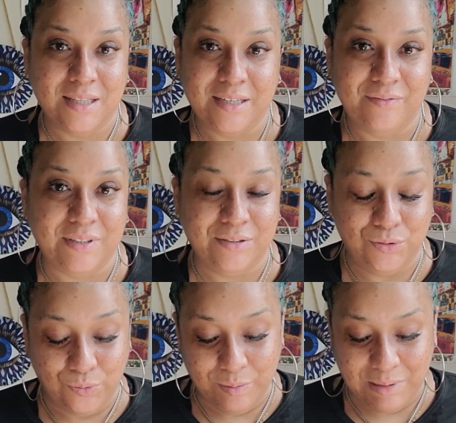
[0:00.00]
Like if they're
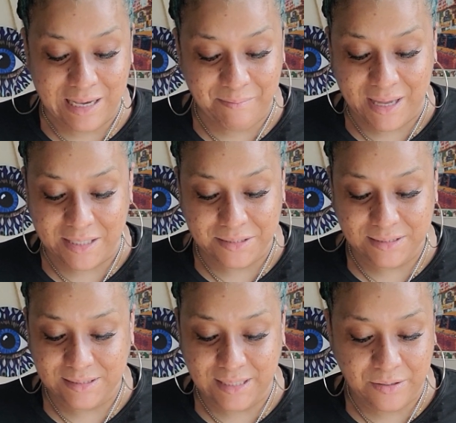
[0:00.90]
doing black
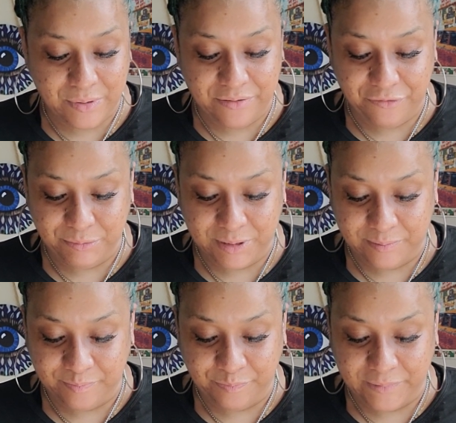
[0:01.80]
magic, stay away from them.